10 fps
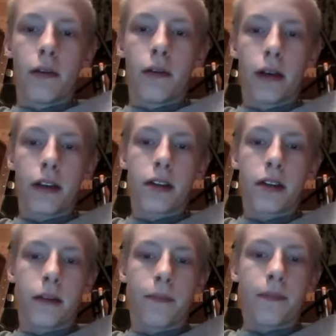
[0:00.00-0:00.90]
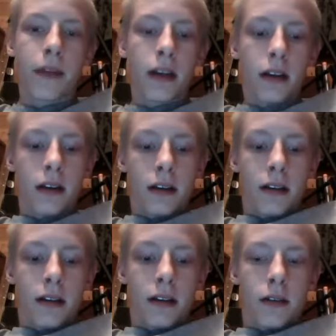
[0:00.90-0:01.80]
with some
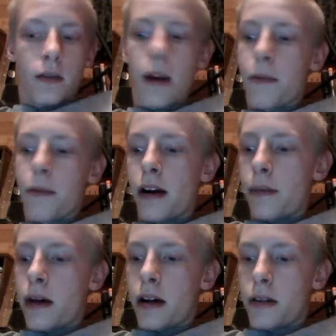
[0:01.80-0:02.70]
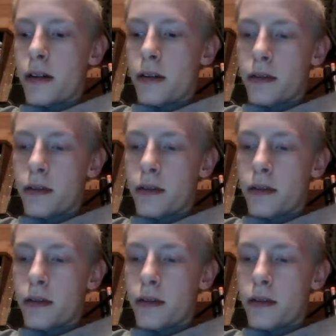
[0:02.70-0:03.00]
rapid fire mod